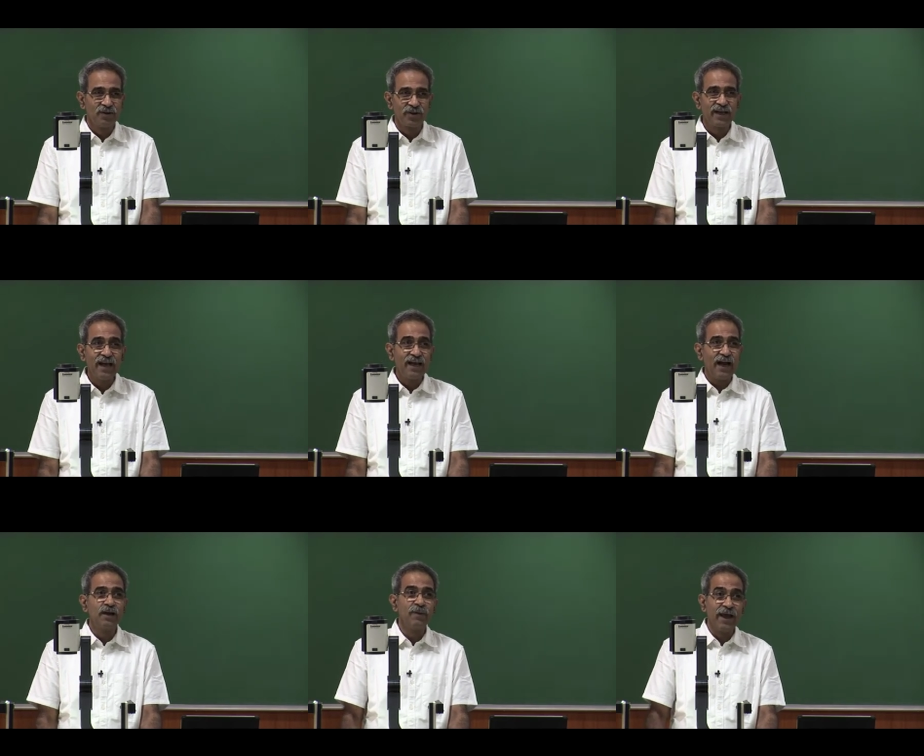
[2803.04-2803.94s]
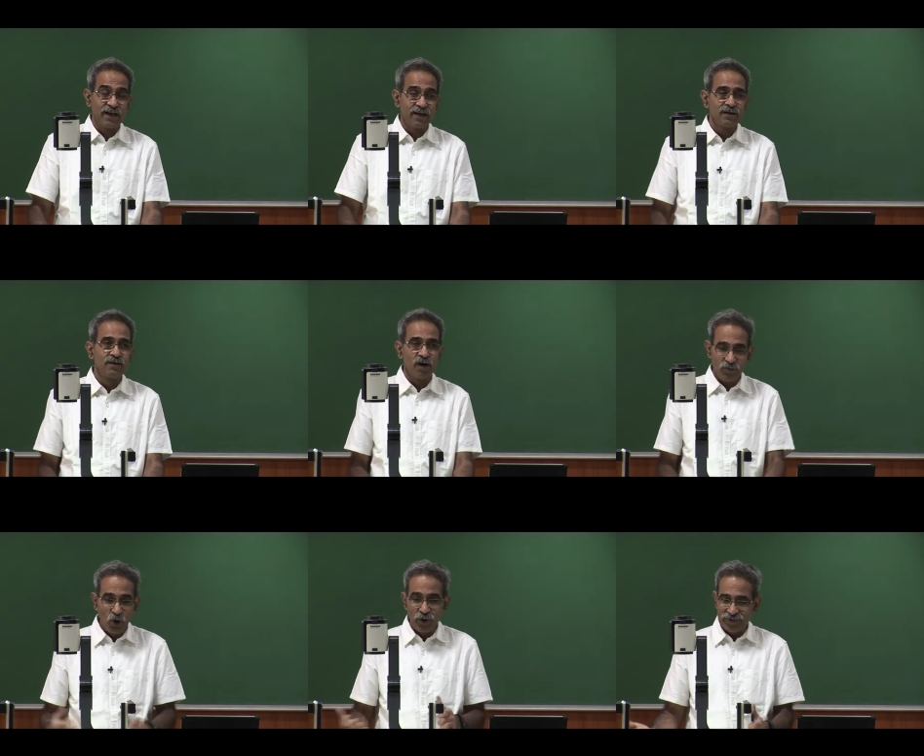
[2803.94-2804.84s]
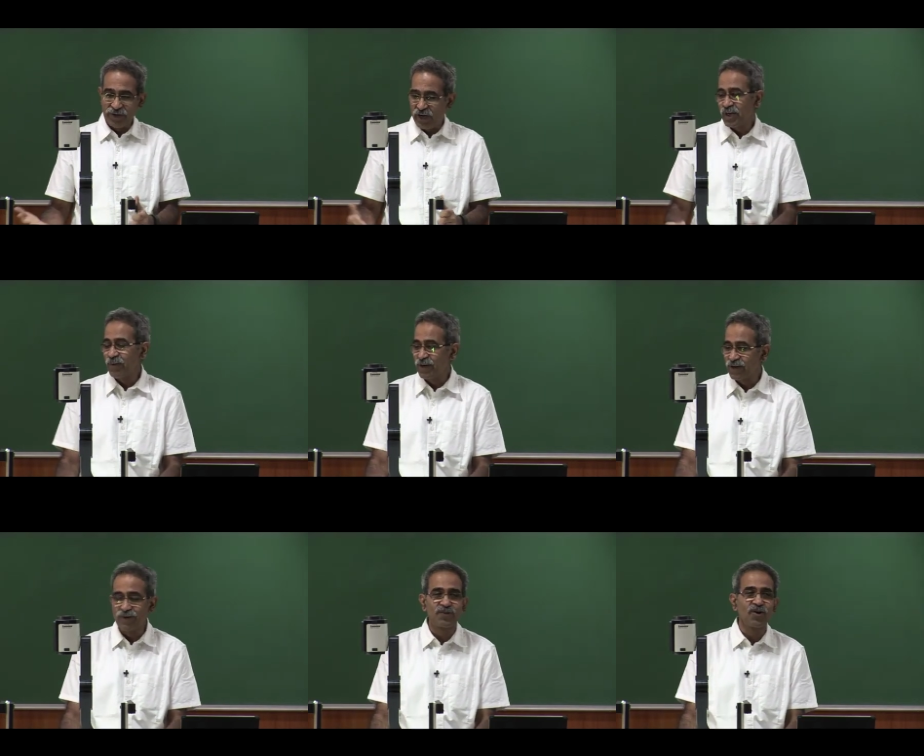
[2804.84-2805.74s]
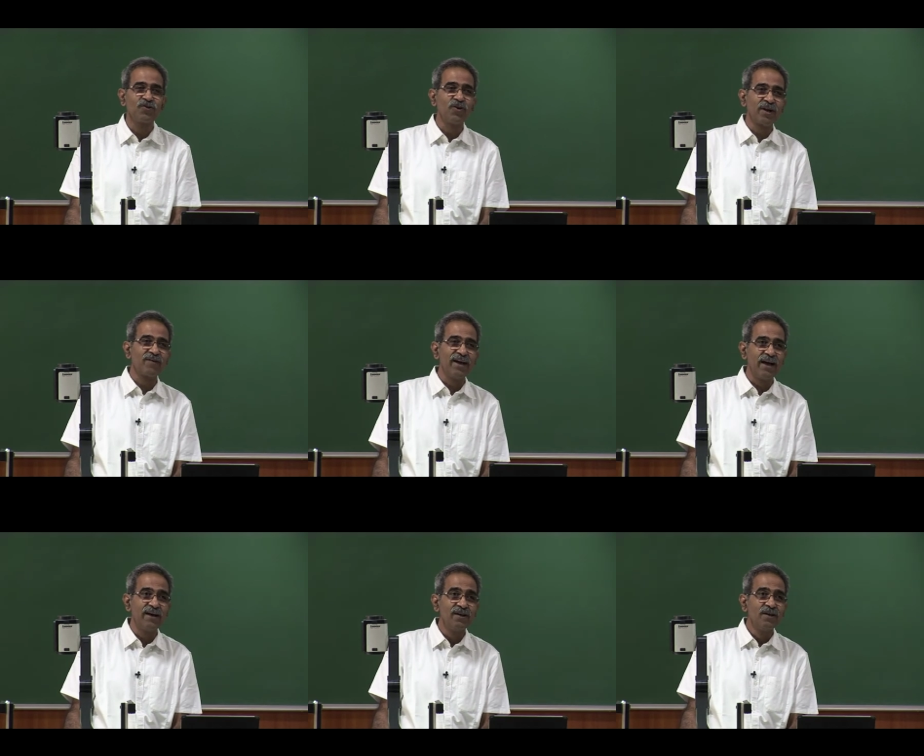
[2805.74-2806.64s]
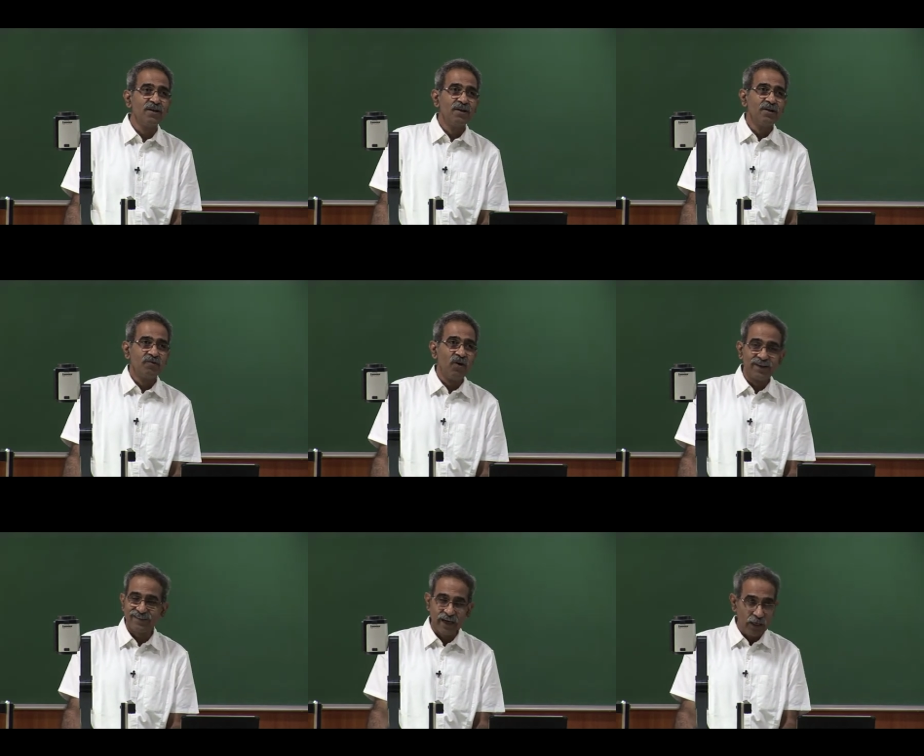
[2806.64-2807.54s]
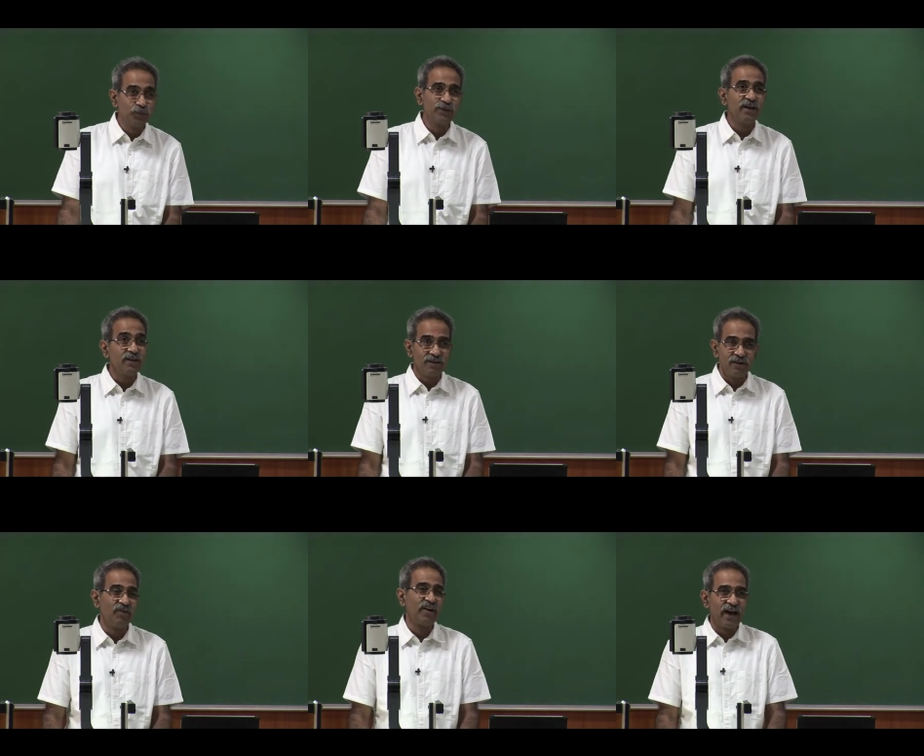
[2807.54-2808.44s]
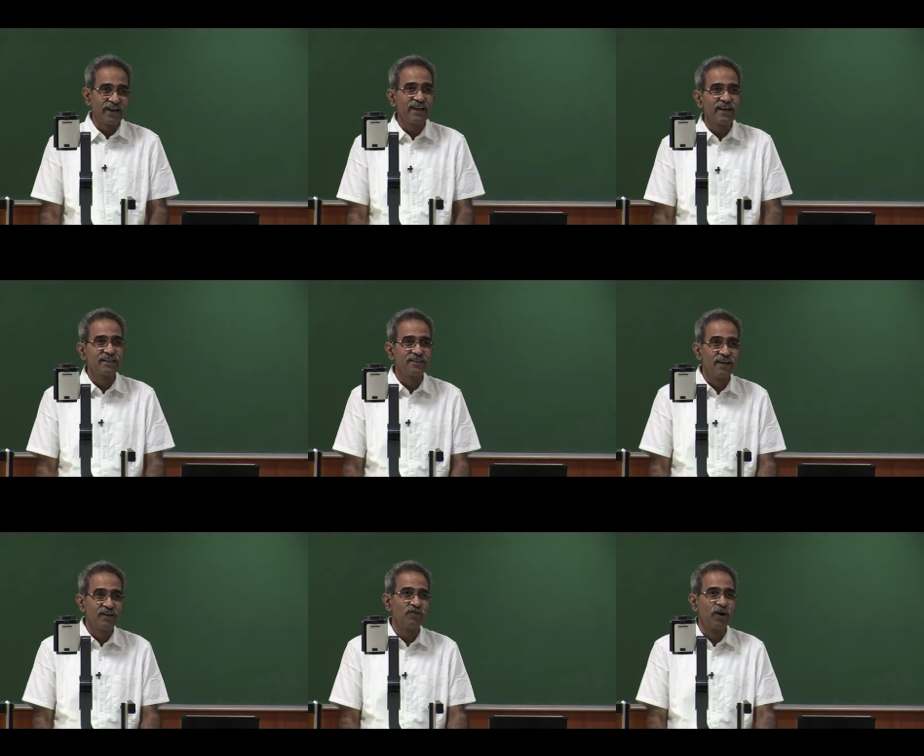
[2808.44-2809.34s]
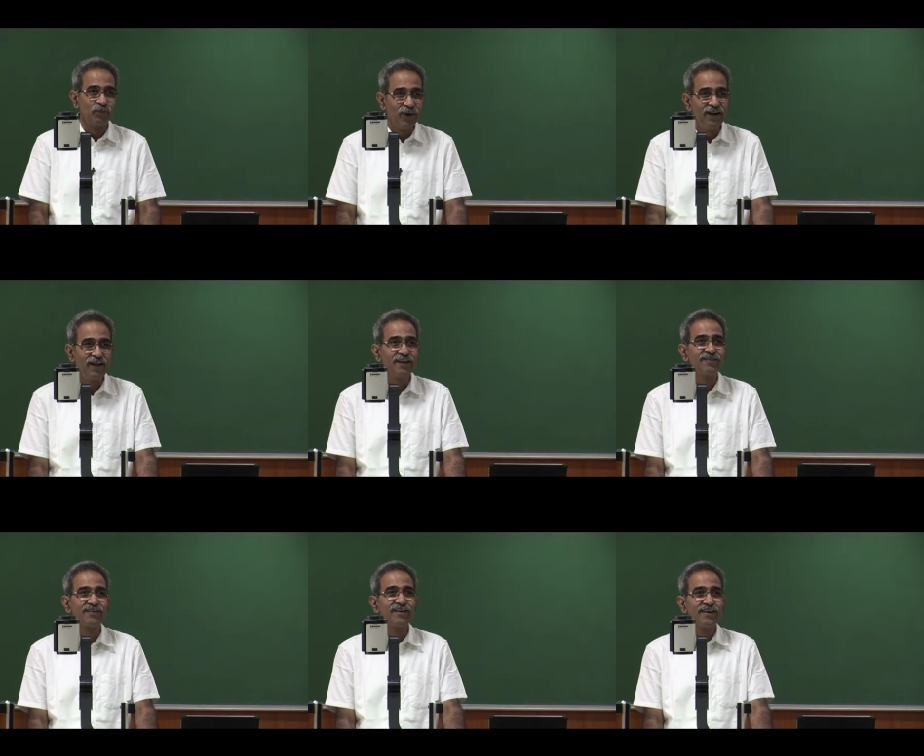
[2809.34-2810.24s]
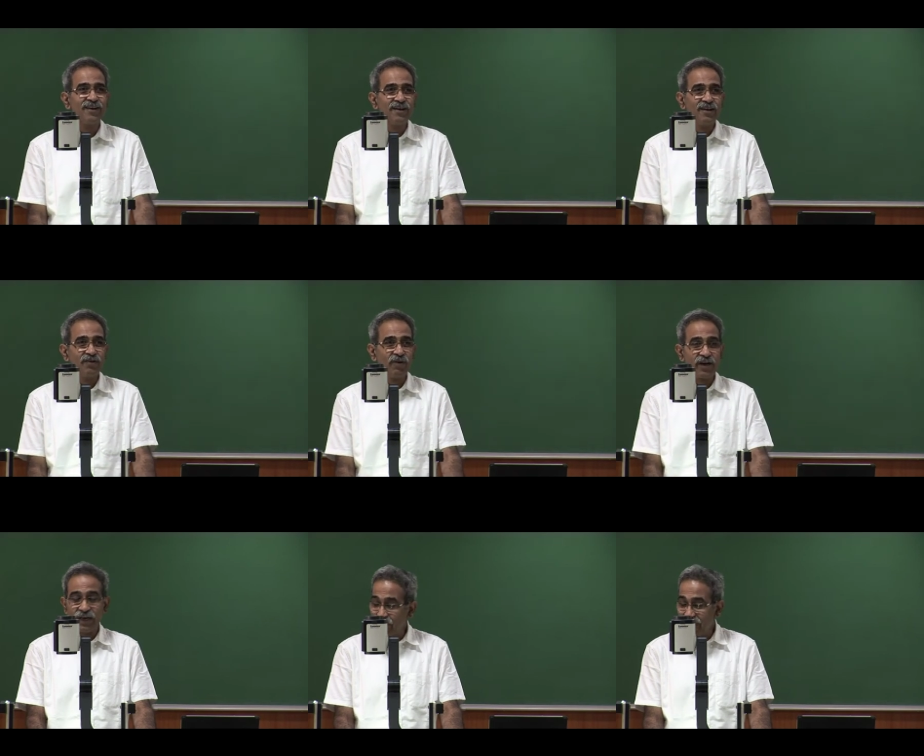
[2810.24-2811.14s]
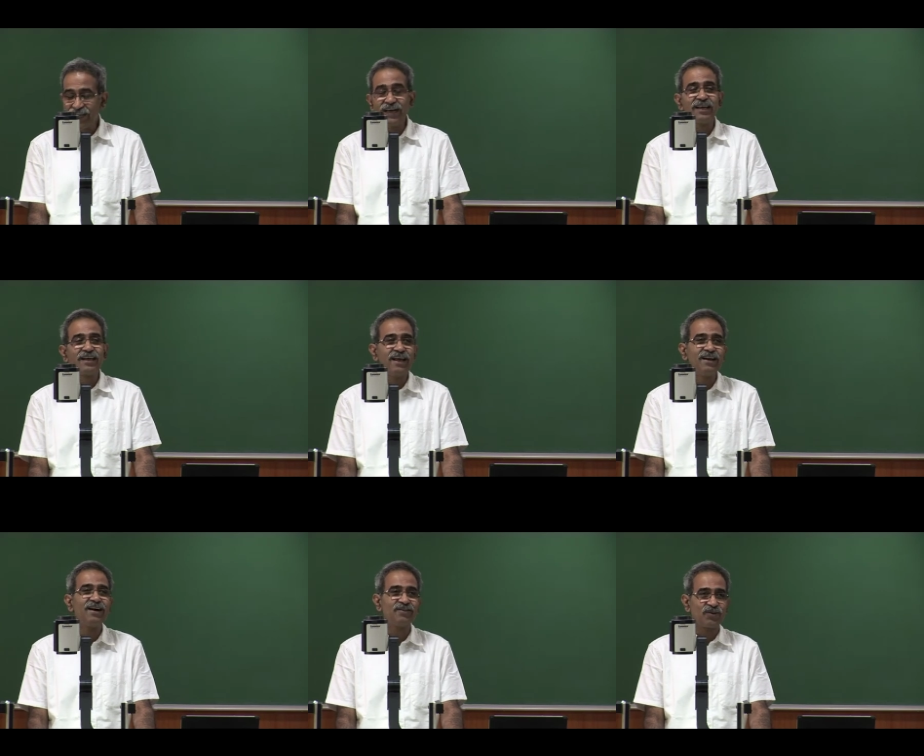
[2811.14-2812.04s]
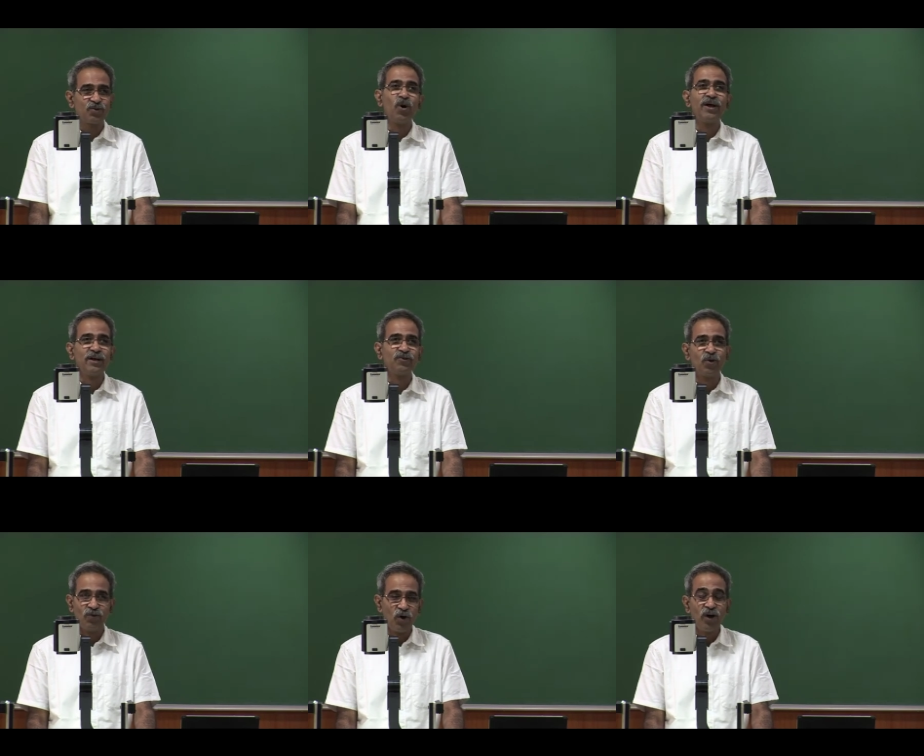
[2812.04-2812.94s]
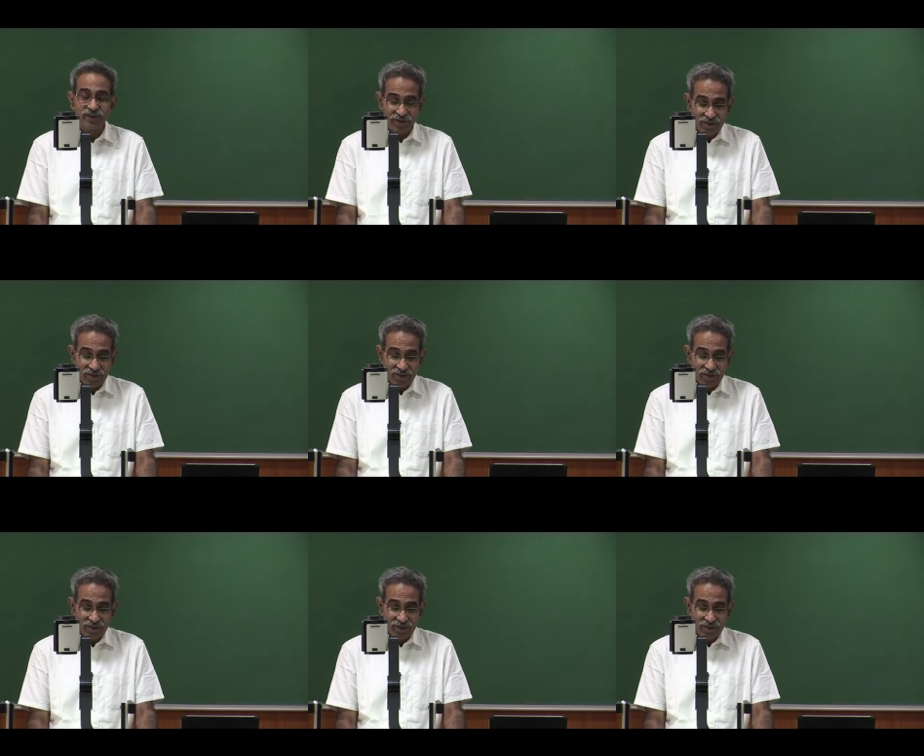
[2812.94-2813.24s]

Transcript: okay, and make, of course, trigonometry was also required for sculpture, for architecture, for buildings, for demarcating areas, so on and so forth.